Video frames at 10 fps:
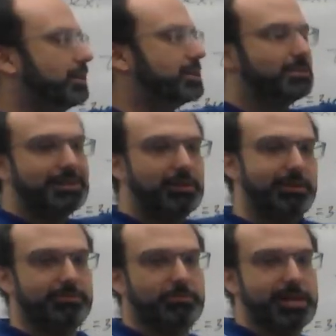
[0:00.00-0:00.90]
is, then I don't
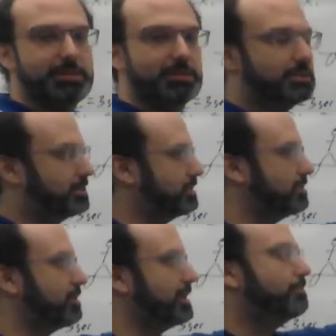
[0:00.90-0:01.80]
have to write this because it's
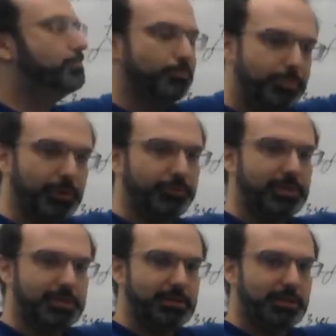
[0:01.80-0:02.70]
already built
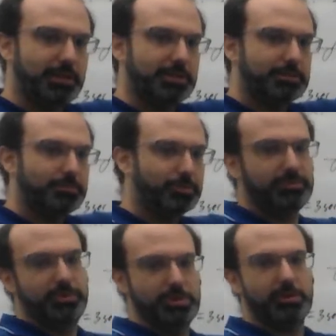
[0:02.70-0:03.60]
into this. But
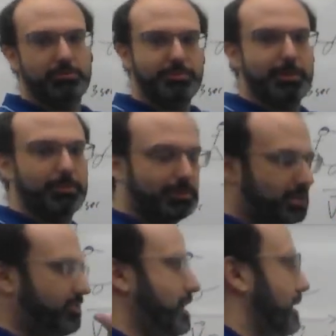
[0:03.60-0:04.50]
if you don't remember,
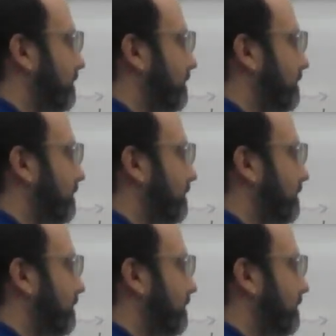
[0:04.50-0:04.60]
that's fine.